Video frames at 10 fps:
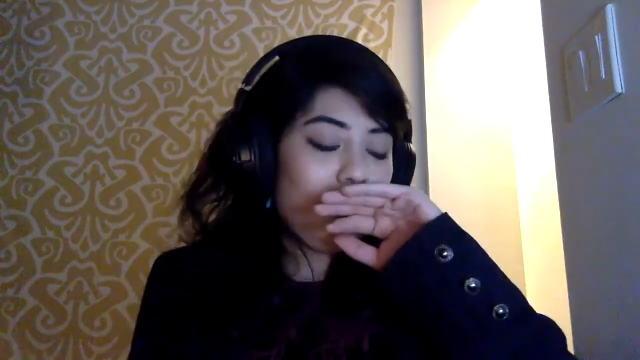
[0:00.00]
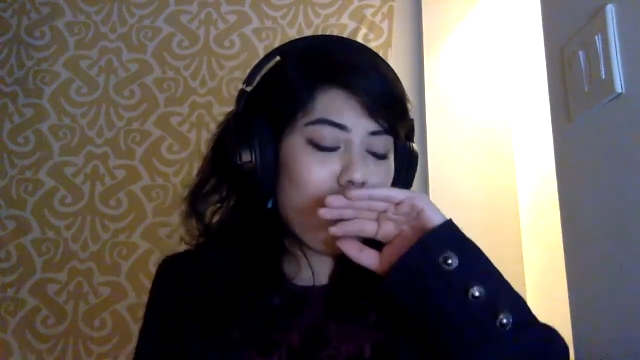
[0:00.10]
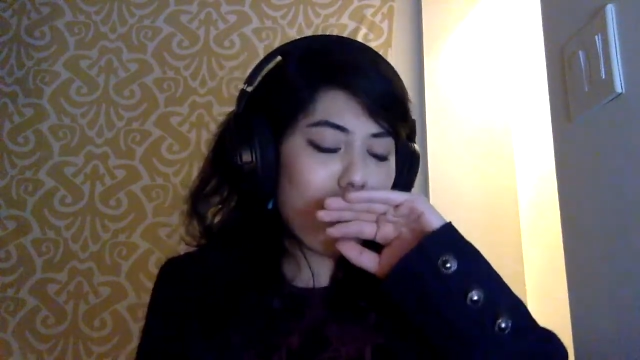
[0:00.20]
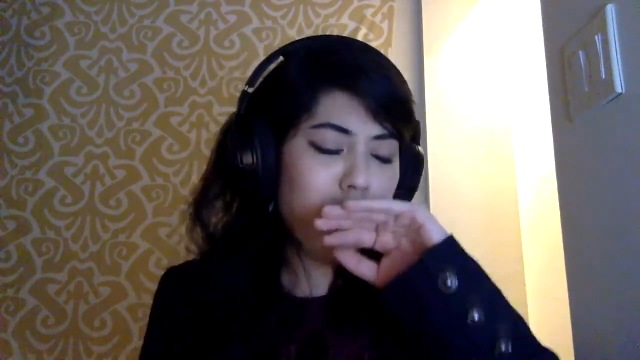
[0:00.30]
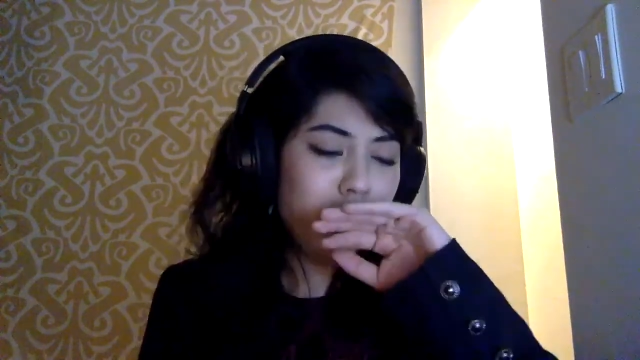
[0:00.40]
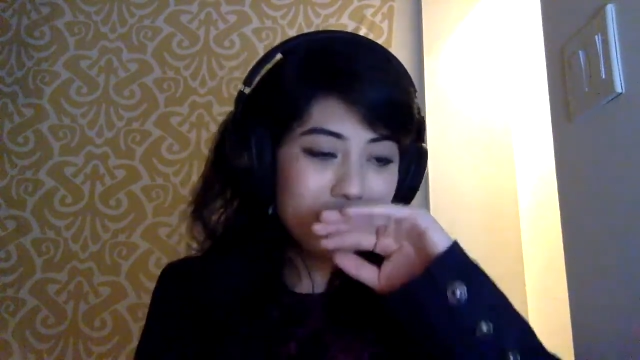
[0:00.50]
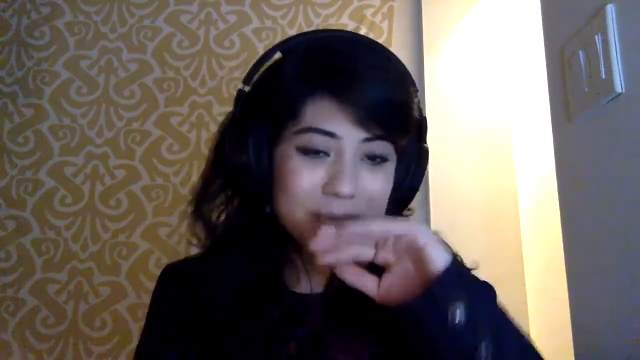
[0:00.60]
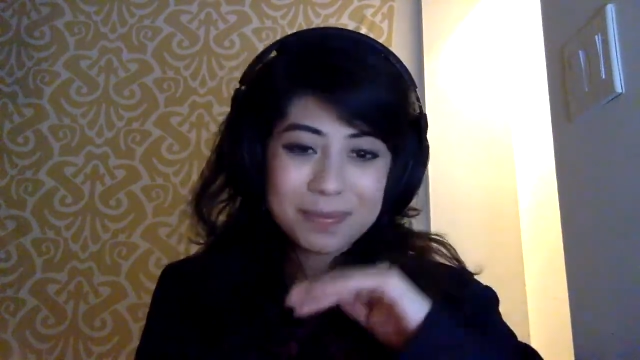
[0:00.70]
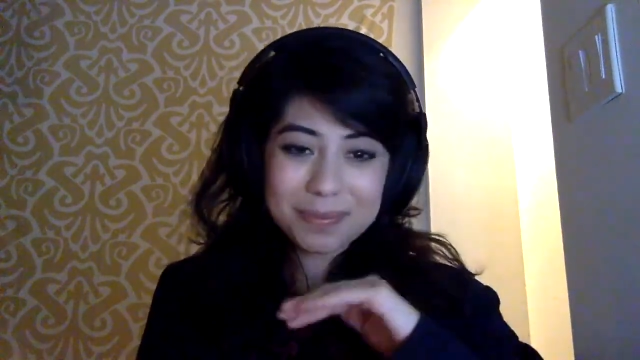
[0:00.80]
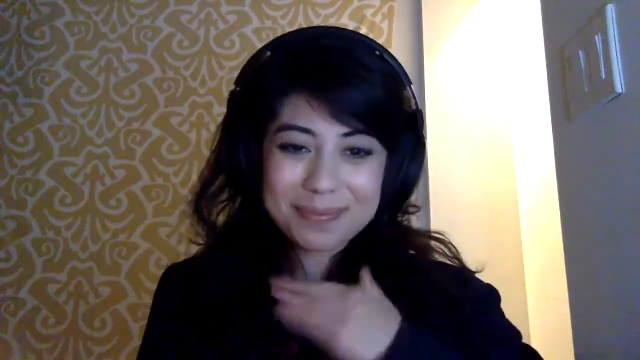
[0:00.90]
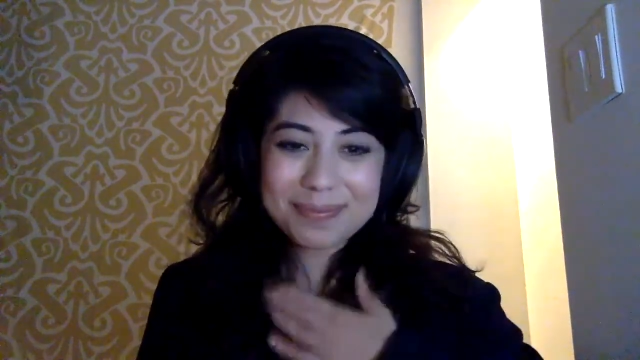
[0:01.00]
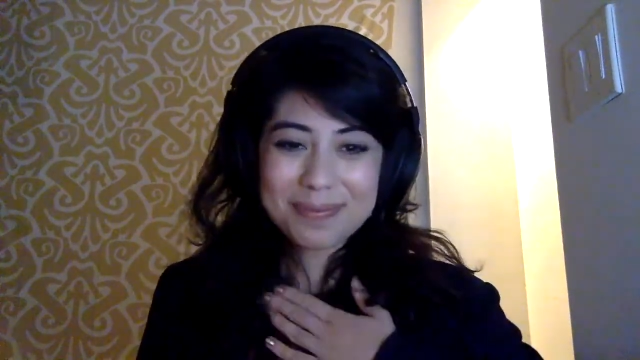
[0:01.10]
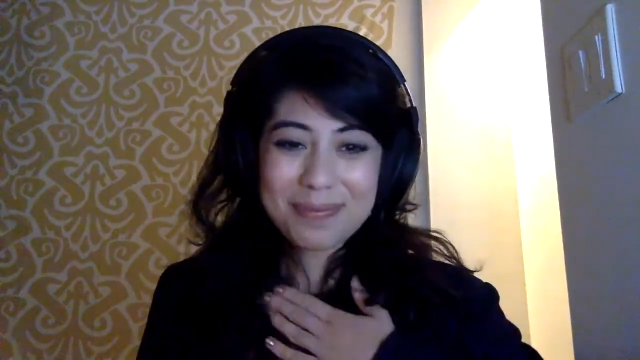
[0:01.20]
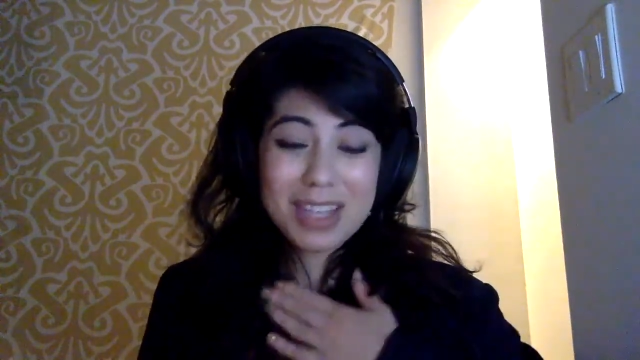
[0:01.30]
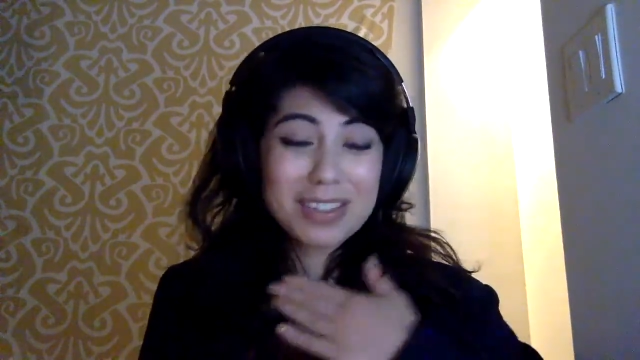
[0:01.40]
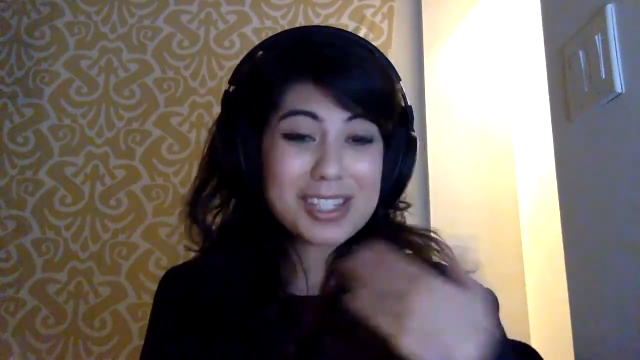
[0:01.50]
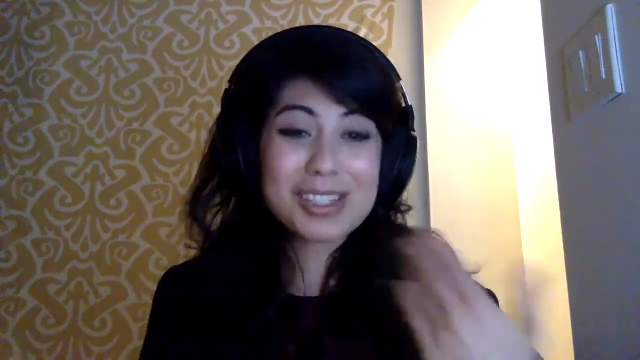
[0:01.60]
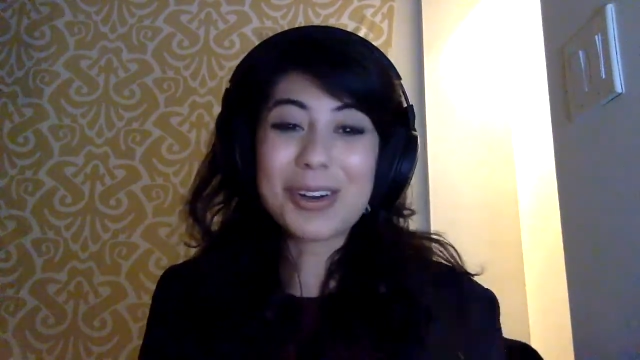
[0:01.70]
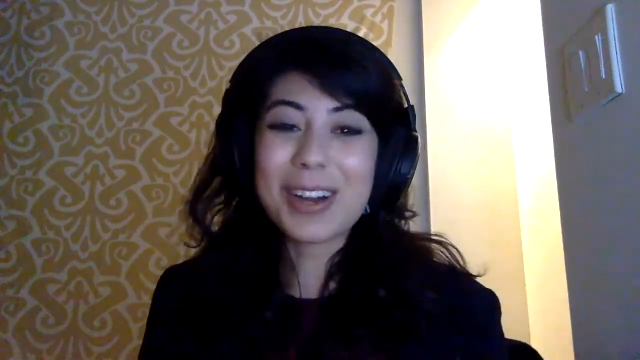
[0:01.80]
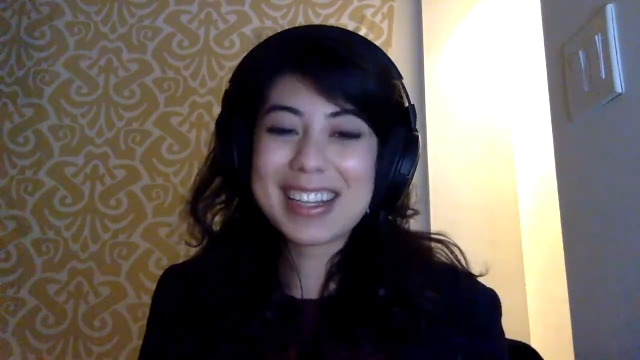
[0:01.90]
The
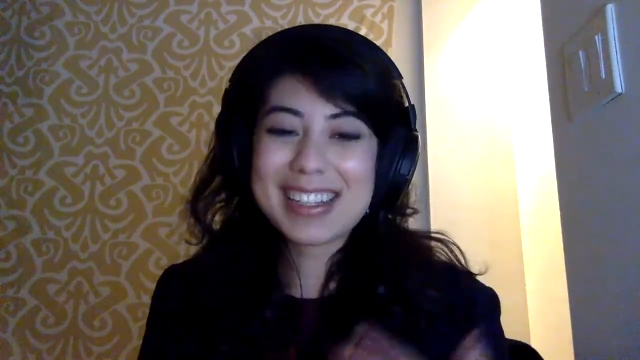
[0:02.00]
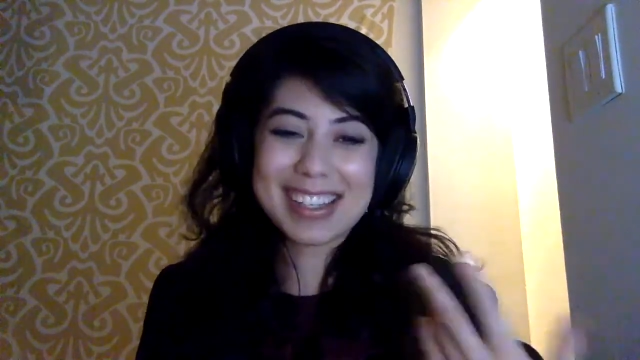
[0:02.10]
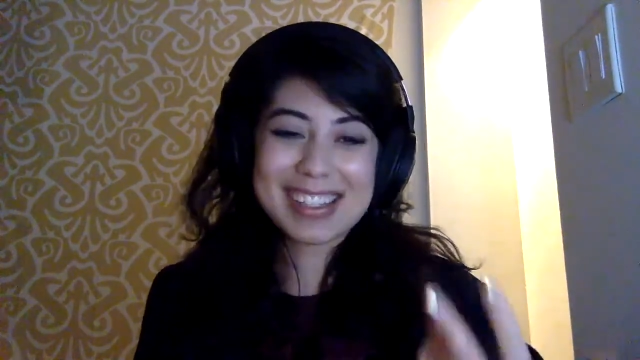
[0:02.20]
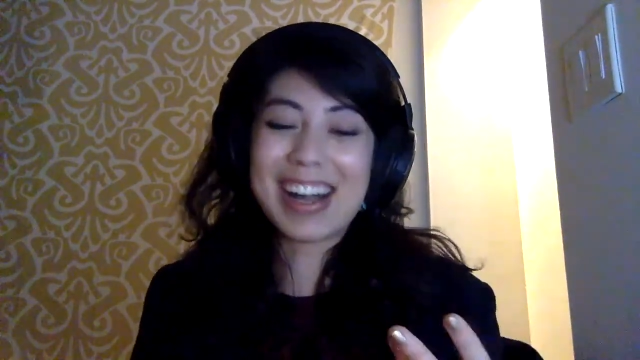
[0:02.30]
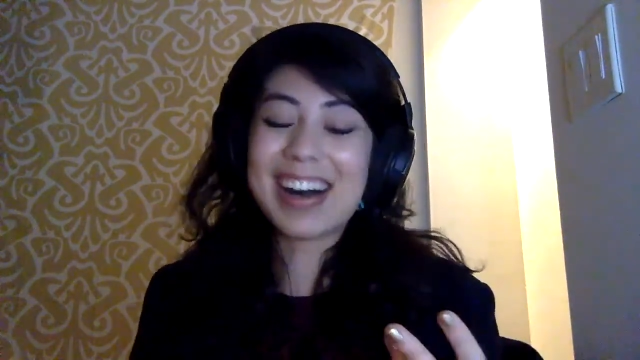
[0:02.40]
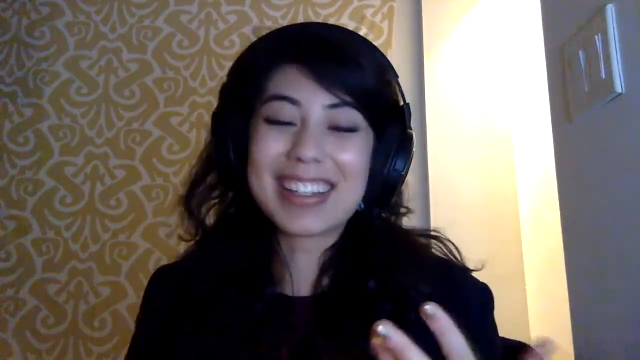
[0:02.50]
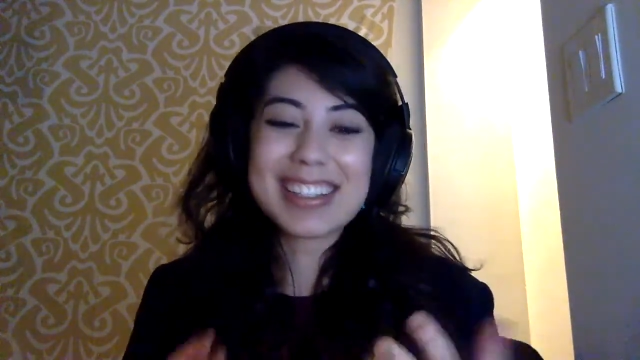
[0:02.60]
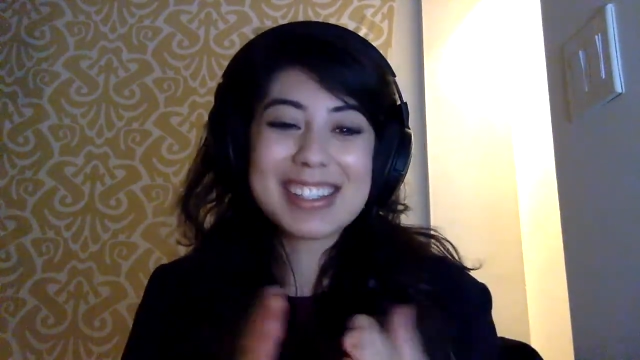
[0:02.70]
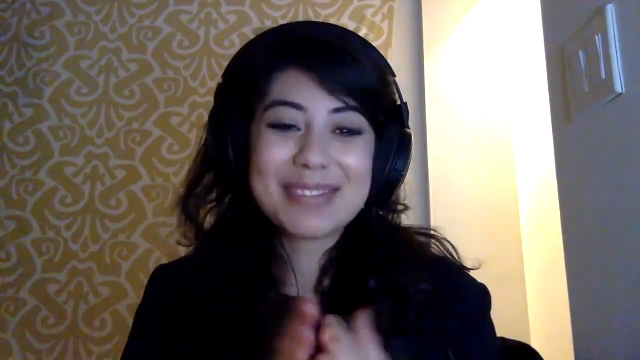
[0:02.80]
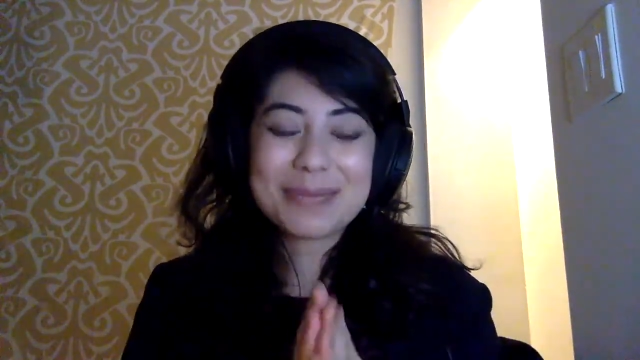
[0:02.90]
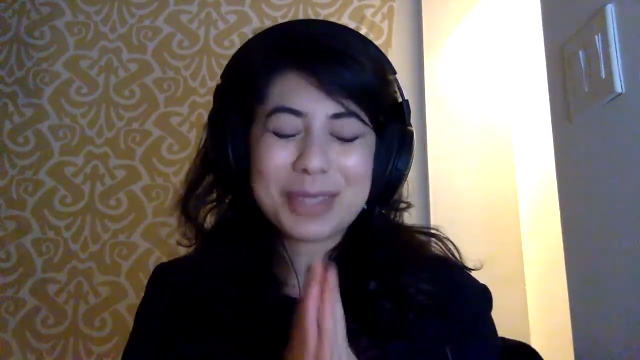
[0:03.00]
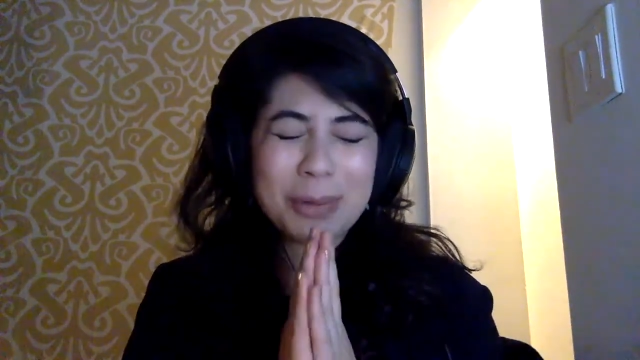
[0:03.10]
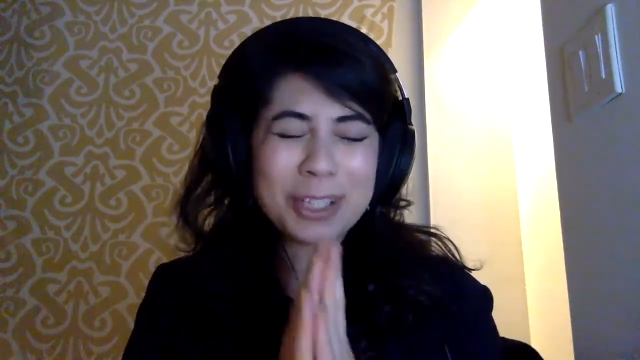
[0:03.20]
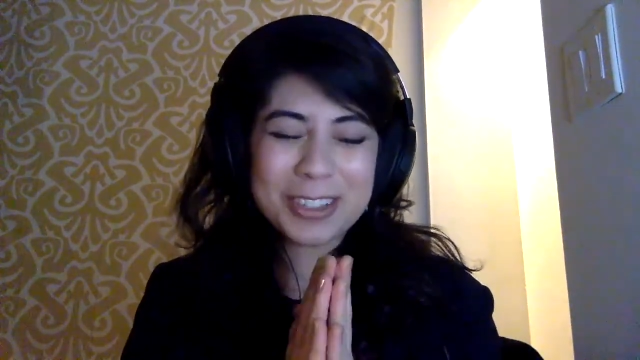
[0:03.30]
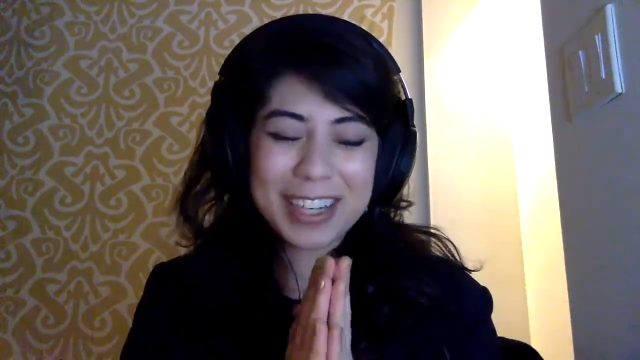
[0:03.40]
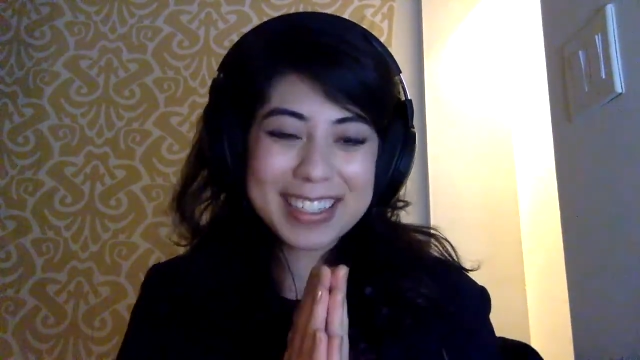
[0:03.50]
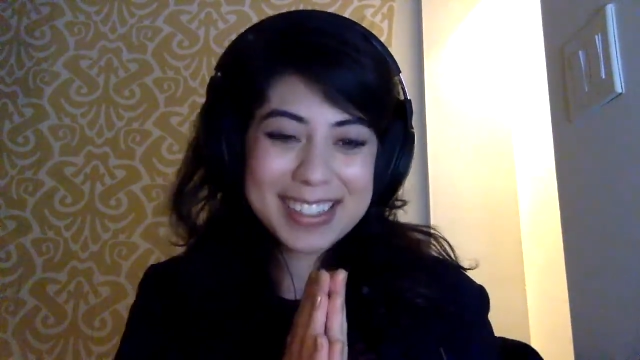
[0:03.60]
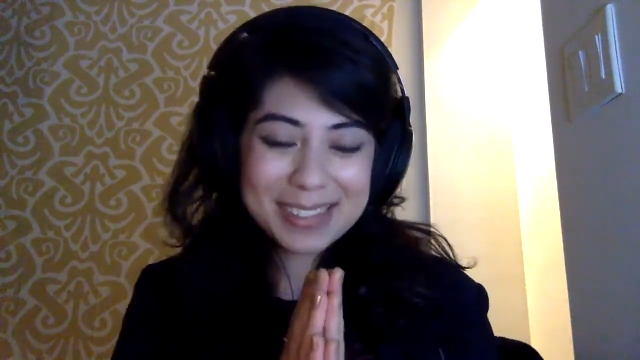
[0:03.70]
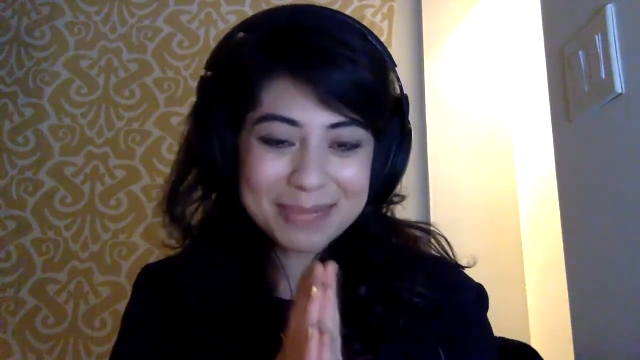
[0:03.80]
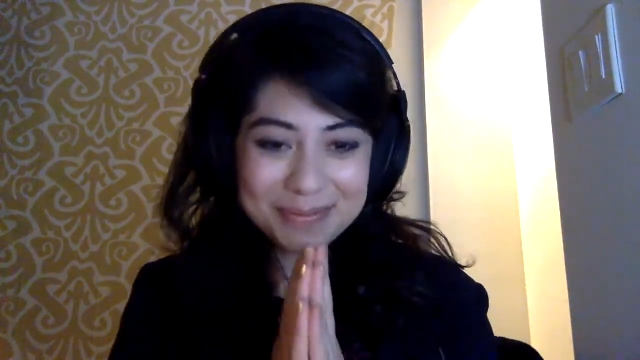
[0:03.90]
stories, the songs, the wonderings.